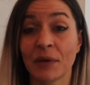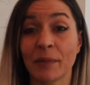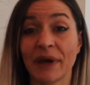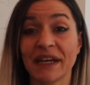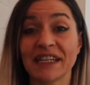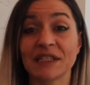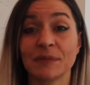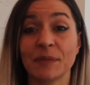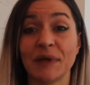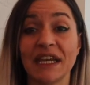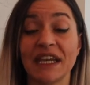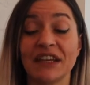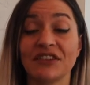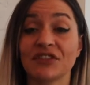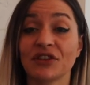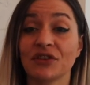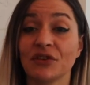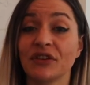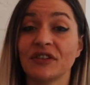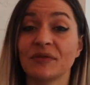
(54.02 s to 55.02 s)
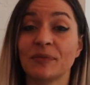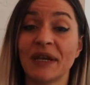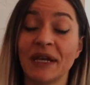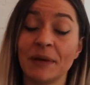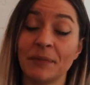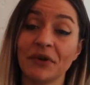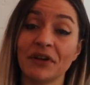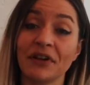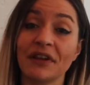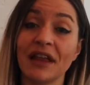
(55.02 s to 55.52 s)
by speaking to those
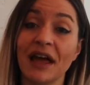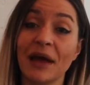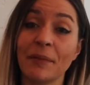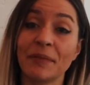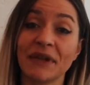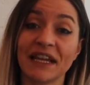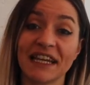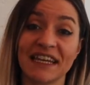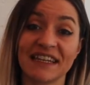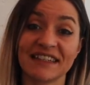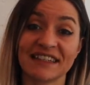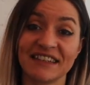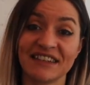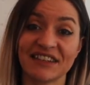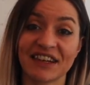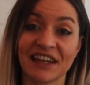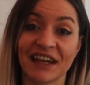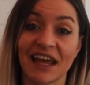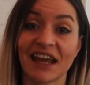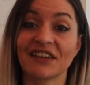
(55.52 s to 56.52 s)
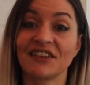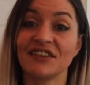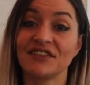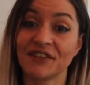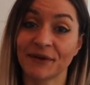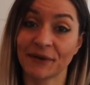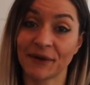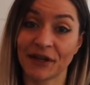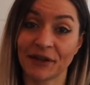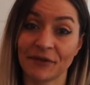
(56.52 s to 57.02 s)
people and places connected
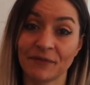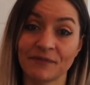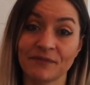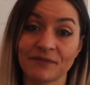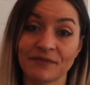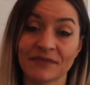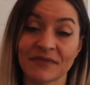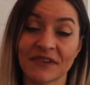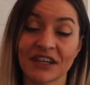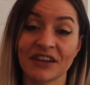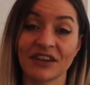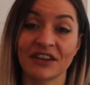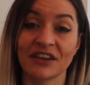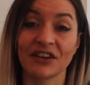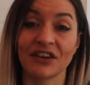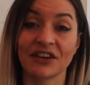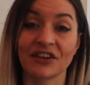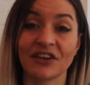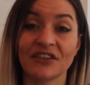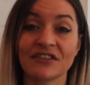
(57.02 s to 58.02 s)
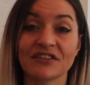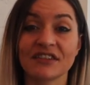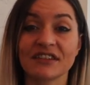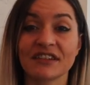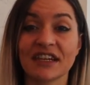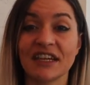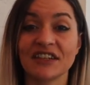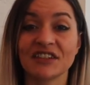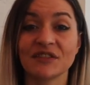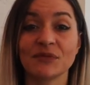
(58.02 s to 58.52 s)
to it.
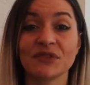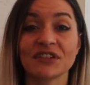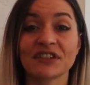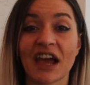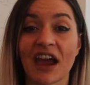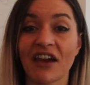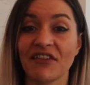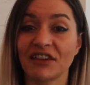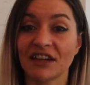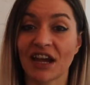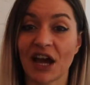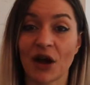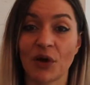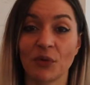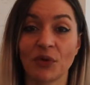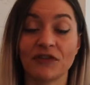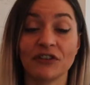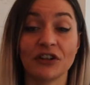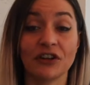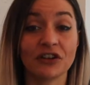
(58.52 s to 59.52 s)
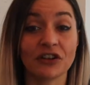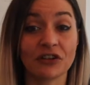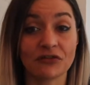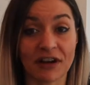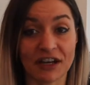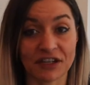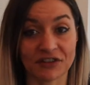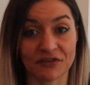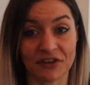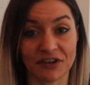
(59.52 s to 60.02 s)
Consultation was carried out with local
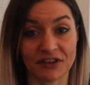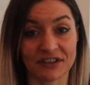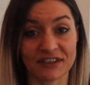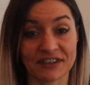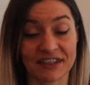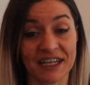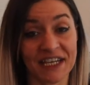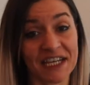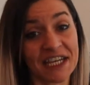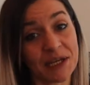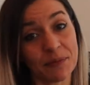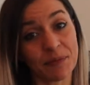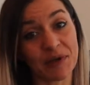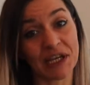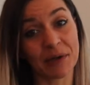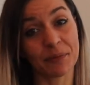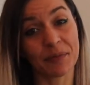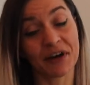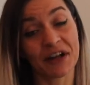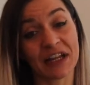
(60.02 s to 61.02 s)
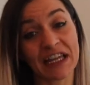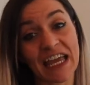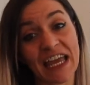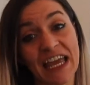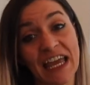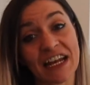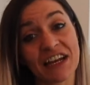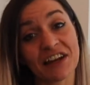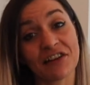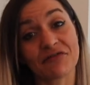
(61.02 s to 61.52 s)
restaurants and key people
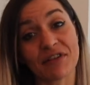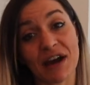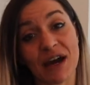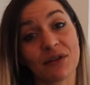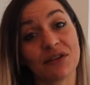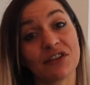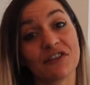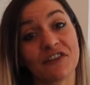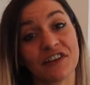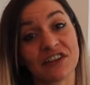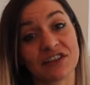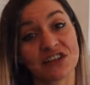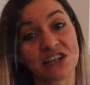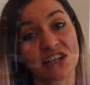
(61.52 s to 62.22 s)
in and around the fish